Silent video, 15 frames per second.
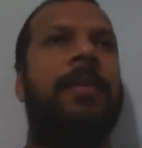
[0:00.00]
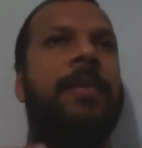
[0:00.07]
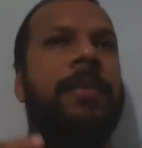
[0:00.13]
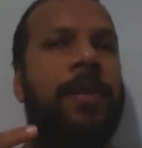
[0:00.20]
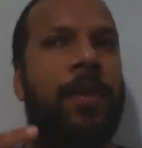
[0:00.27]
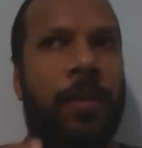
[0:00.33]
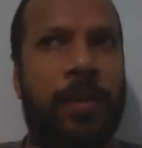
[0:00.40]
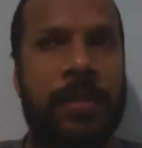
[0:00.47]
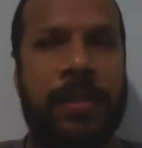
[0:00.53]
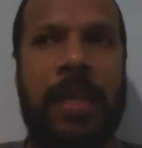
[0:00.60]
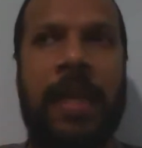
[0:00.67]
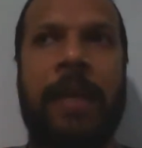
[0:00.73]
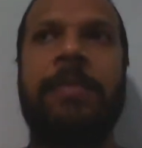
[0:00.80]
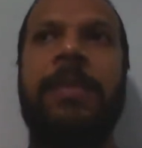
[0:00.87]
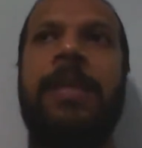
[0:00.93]
Long
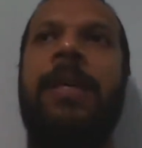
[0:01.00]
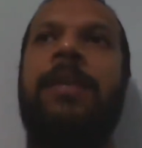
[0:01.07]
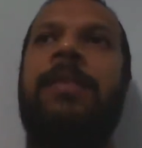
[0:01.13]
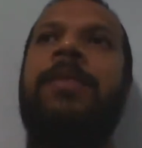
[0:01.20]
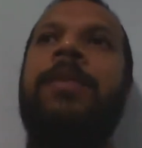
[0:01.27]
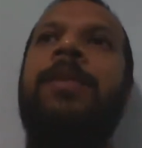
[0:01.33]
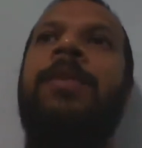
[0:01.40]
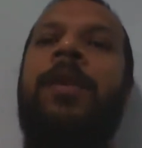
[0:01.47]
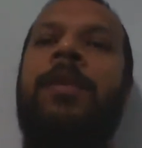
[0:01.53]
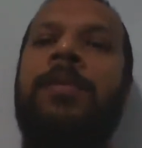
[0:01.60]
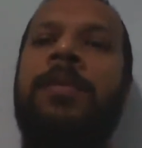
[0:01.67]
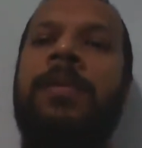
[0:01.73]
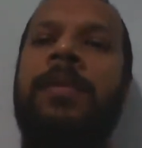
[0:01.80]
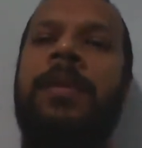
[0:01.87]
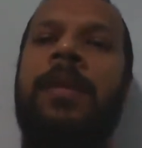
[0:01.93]
time to get off the
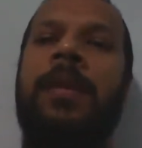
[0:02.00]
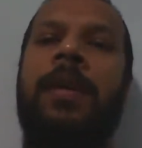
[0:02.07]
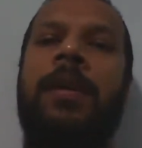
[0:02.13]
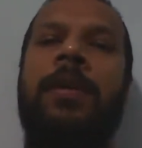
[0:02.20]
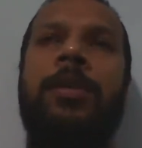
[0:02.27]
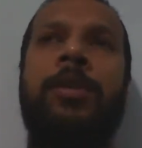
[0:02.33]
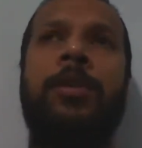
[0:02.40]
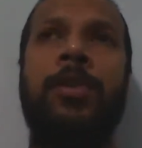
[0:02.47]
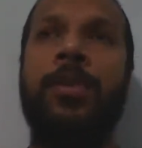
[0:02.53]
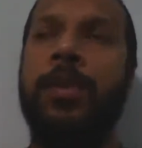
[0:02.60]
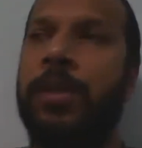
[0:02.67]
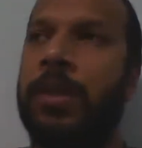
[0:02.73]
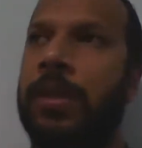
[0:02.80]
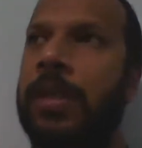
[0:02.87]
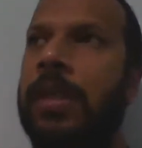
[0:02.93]
ground.
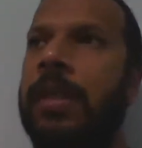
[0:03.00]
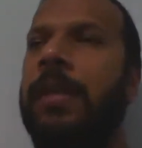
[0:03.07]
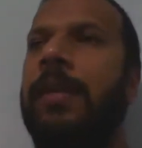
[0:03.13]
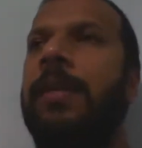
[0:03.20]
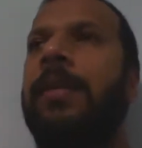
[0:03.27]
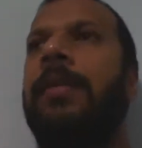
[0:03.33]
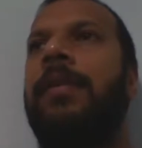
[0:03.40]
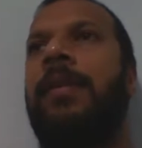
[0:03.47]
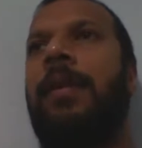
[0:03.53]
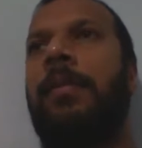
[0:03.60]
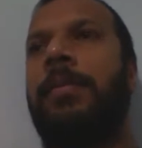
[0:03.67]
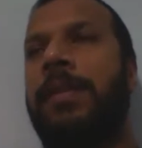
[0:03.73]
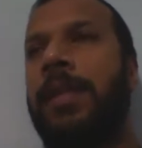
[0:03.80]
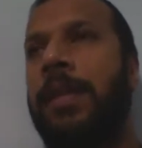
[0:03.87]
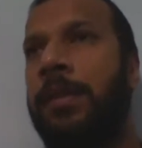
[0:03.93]
Usually, I'm
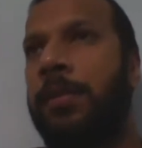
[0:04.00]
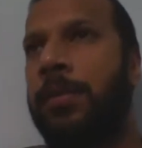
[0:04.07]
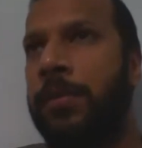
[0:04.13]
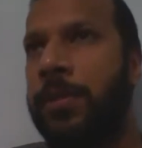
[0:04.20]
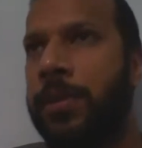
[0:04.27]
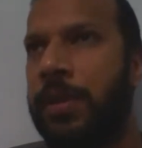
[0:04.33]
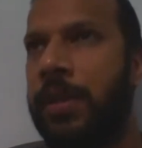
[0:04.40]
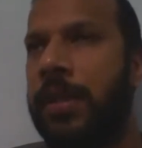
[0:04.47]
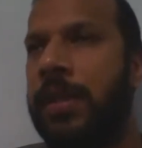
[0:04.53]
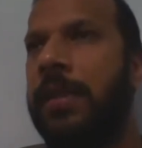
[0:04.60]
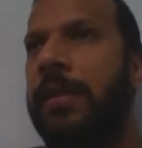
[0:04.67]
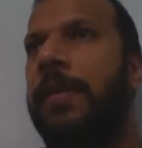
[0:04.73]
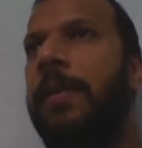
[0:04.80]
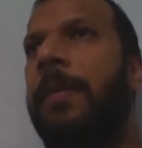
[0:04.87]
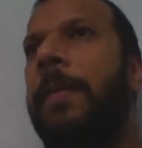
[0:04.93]
saying usually,
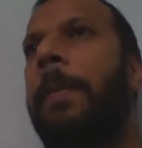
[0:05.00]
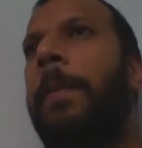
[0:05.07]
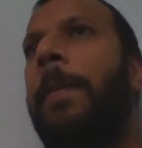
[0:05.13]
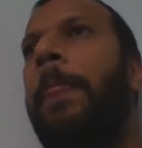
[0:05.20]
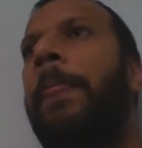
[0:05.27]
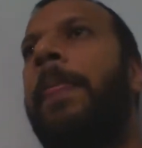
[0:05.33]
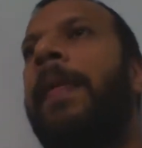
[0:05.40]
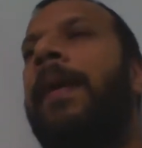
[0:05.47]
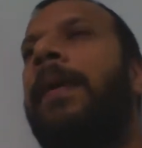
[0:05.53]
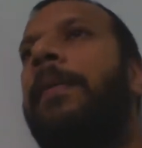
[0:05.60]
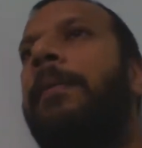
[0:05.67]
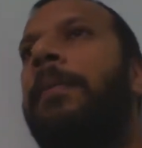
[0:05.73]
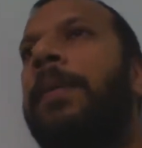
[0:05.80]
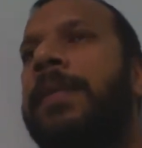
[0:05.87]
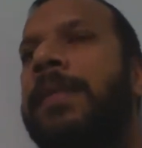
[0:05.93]

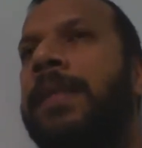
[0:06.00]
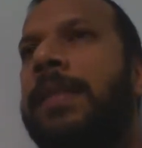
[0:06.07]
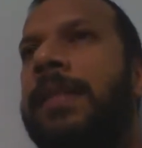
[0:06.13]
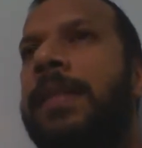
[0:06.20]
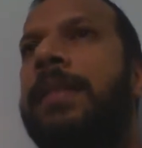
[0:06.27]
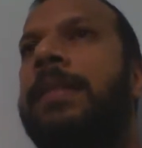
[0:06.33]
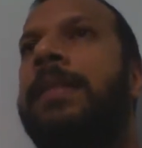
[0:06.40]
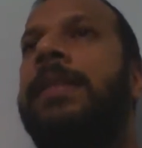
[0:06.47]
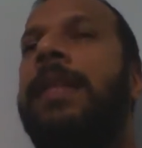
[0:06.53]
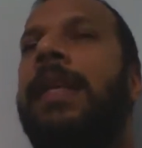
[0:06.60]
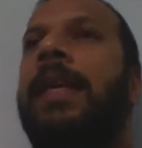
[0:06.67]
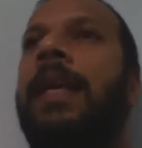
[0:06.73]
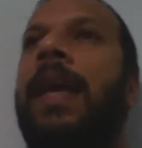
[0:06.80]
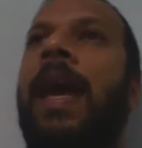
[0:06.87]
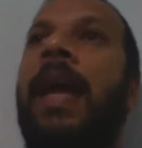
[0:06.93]
businesses
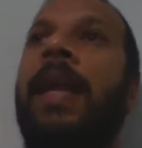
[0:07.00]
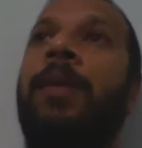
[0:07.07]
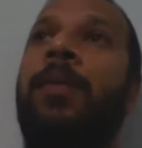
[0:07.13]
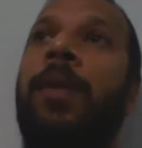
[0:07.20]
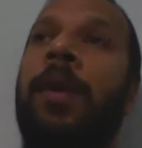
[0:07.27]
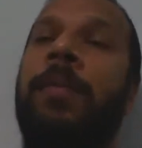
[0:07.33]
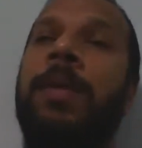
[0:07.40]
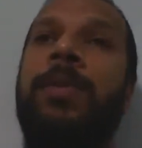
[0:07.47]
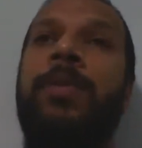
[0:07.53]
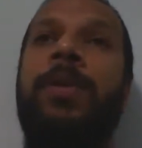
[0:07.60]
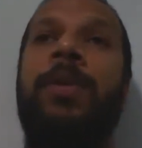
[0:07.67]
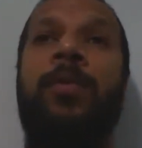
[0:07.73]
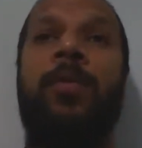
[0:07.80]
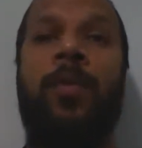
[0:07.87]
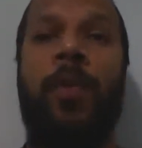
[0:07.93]
take anywhere
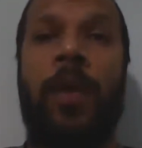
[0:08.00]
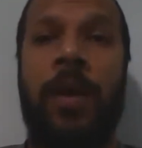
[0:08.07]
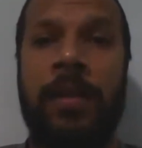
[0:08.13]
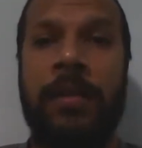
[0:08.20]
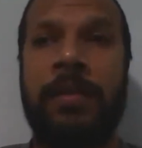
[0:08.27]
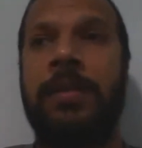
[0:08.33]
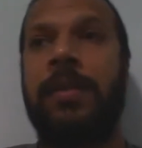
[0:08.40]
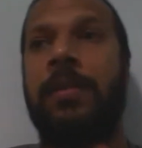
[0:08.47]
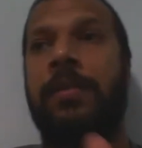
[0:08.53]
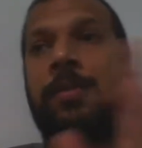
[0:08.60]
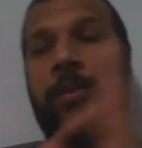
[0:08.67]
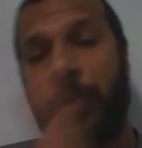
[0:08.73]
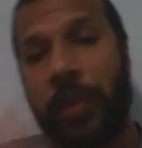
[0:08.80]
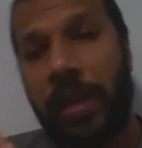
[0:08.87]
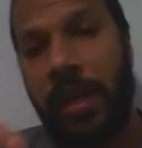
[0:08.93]
between 1 to
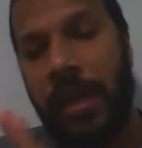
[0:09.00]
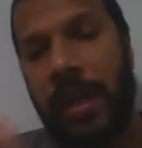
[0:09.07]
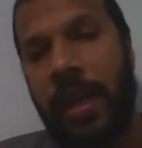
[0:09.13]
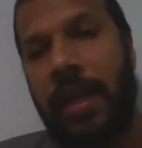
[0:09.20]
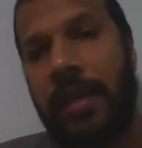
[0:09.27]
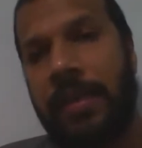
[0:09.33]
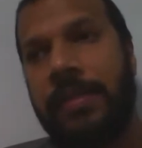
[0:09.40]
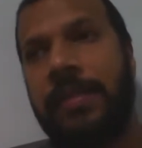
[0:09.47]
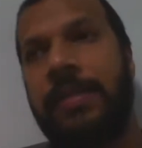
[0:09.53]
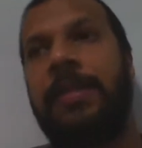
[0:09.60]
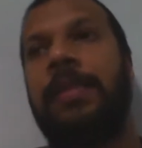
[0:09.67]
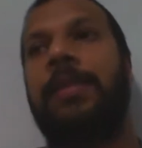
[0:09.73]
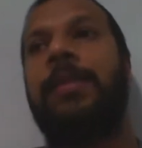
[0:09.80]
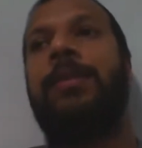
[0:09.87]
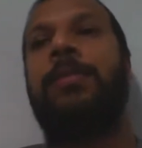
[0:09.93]
3 years
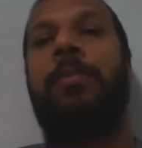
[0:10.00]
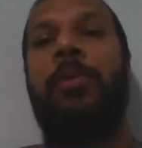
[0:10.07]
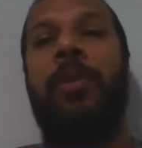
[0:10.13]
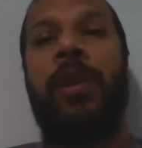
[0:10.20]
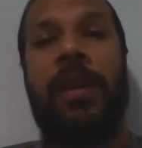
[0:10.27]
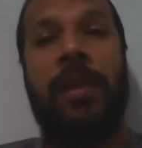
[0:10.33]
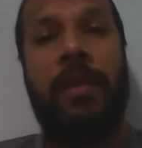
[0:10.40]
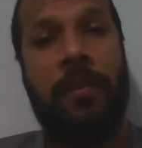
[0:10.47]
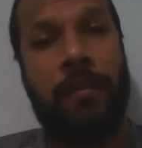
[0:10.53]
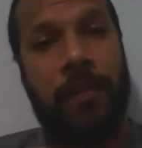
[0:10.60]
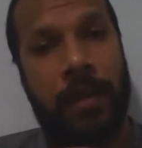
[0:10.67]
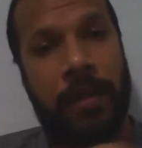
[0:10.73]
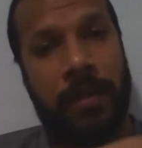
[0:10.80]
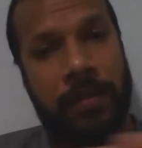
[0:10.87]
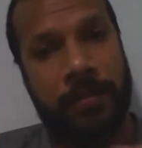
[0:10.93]
to break
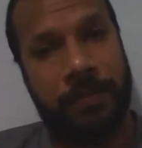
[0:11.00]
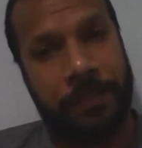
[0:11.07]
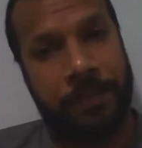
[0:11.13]
even